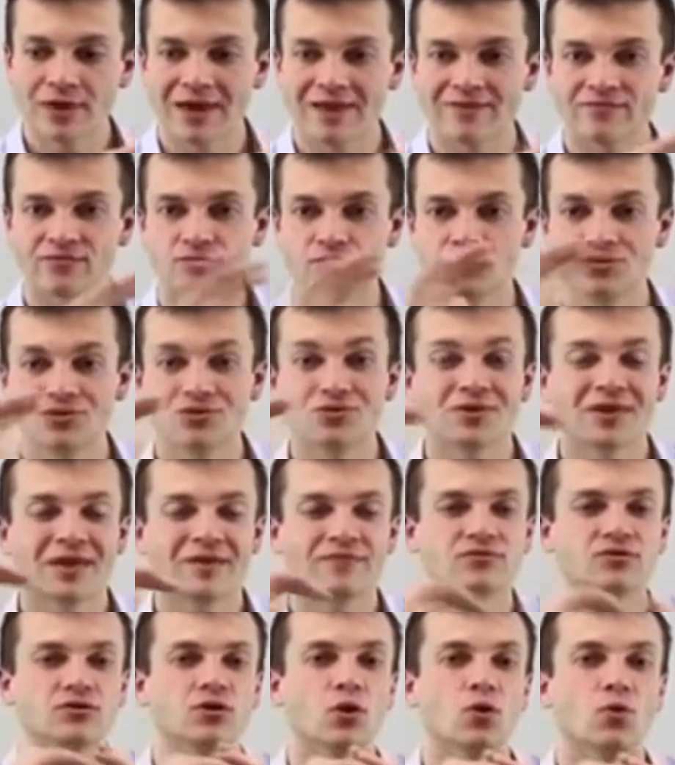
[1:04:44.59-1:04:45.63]
And you don't have
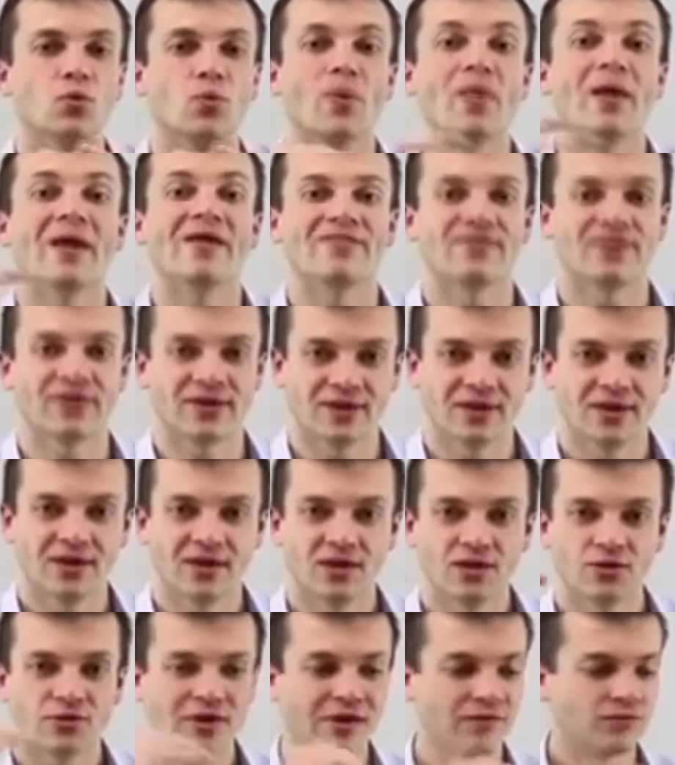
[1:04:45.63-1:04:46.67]
to know
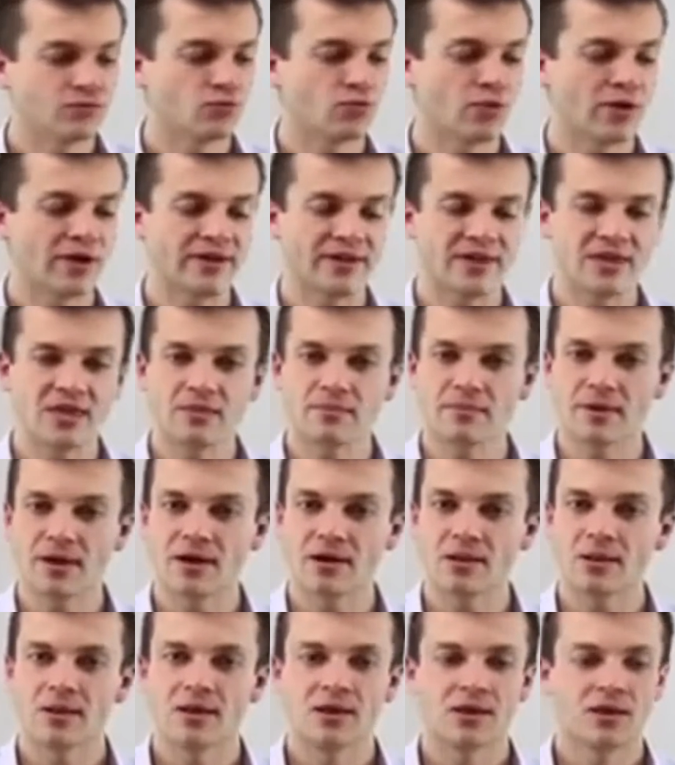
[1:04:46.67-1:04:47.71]
nothing. You don't have to write
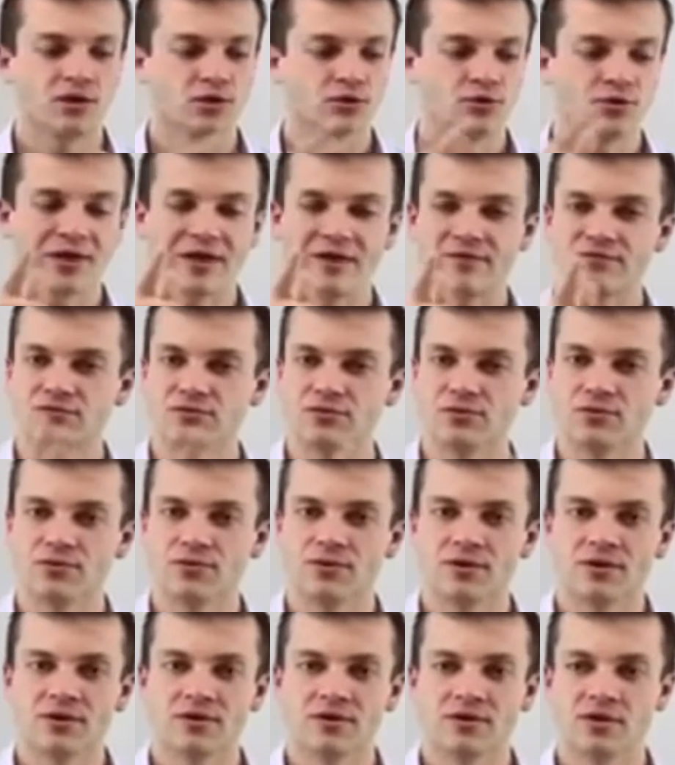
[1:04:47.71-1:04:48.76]
email. You don't have
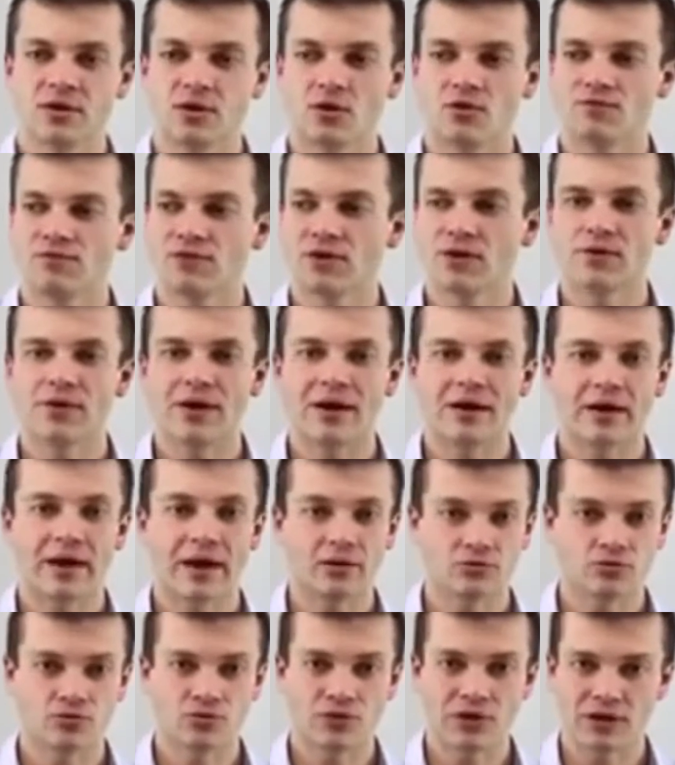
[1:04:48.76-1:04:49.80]
to,
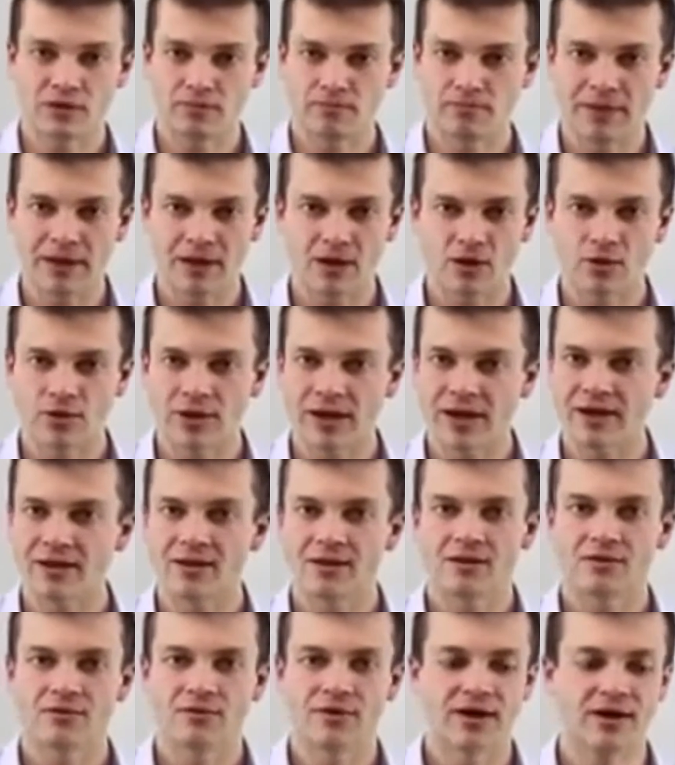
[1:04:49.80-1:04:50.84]
figure out how to write a banner
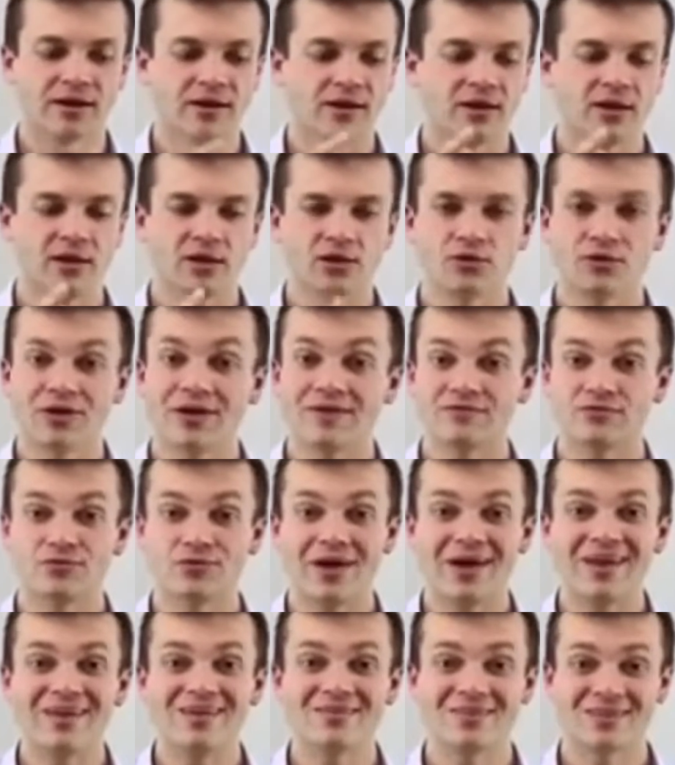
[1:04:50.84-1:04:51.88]
ad, right? You
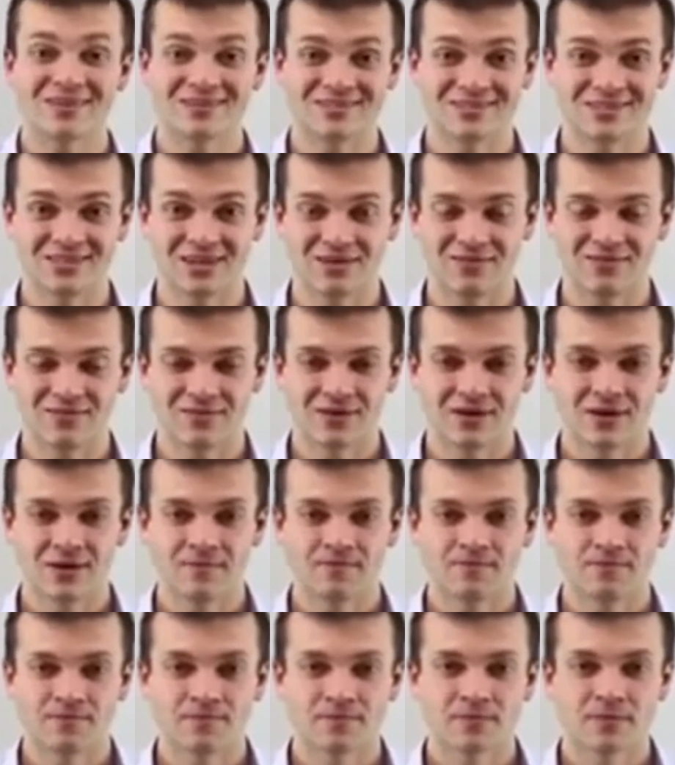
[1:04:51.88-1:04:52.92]
don't have to do any of that
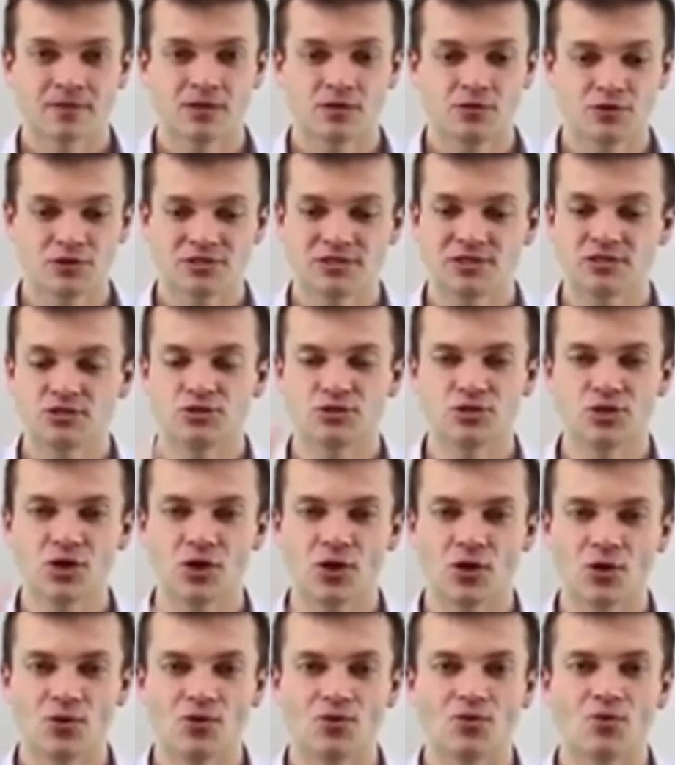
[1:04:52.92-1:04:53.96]
stuff. You just
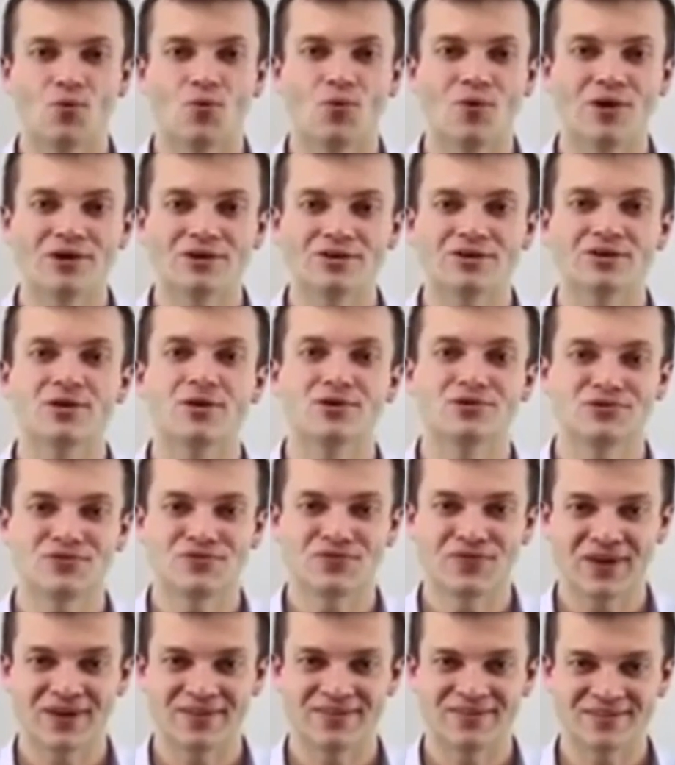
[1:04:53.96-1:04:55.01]
need to know where to
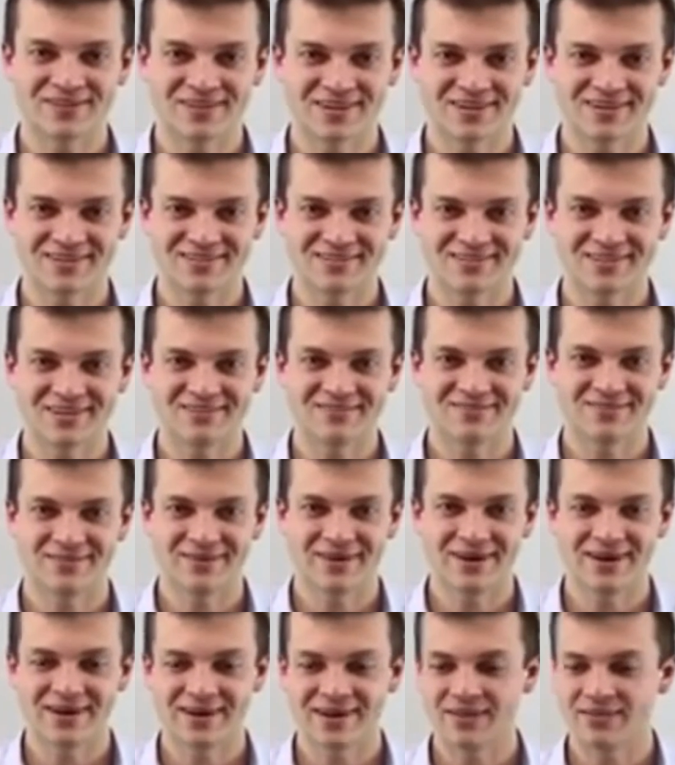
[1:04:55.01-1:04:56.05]
go to find this kind of
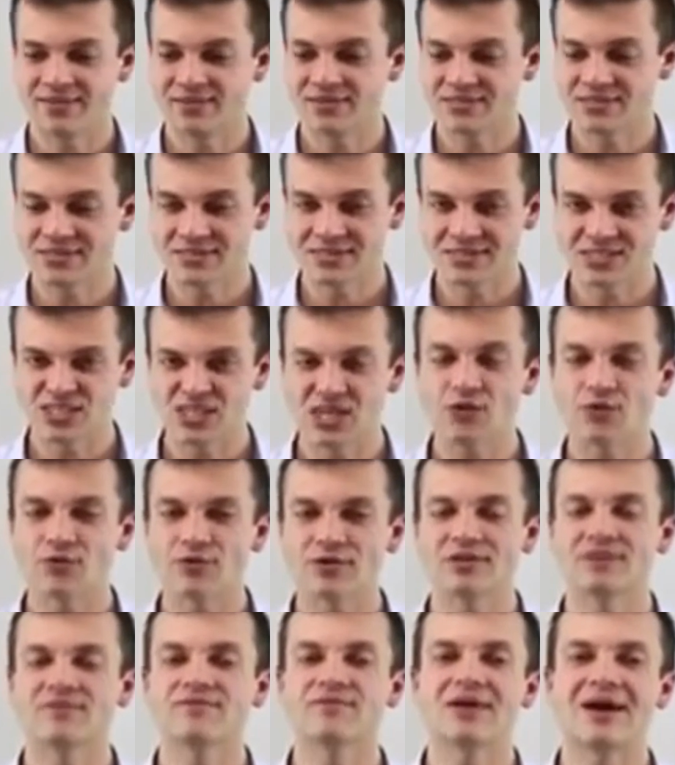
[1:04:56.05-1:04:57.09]
stuff, all right? Again, this is a
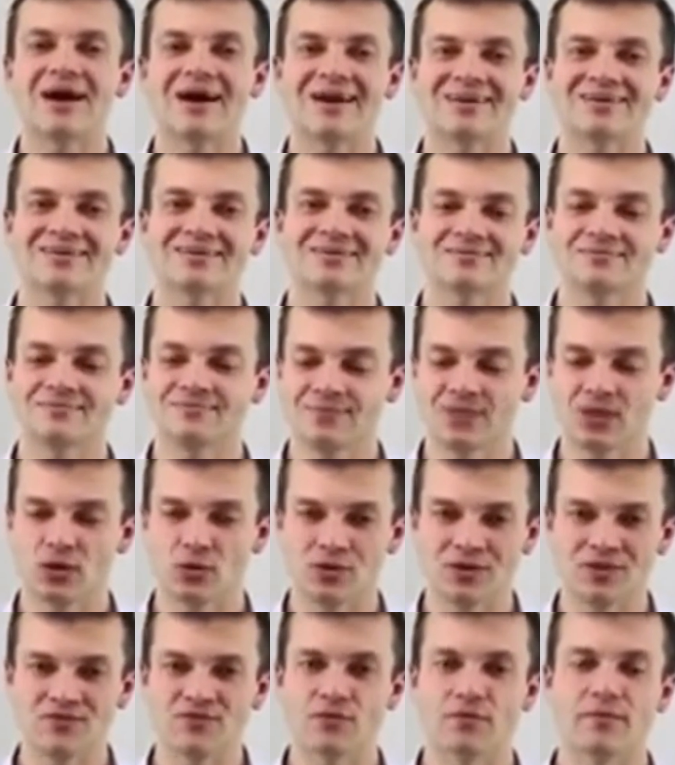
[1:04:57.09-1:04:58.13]
secretive kind of,
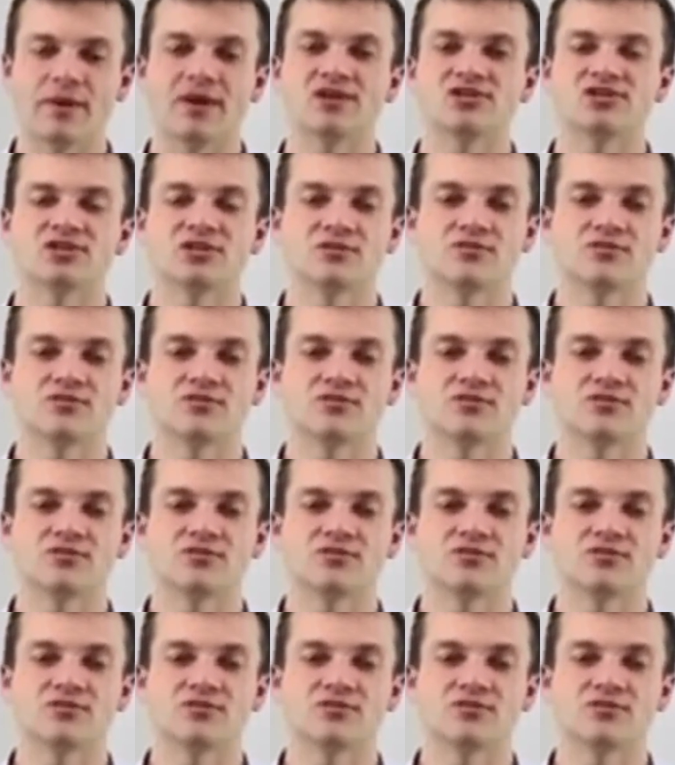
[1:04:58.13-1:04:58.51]
information.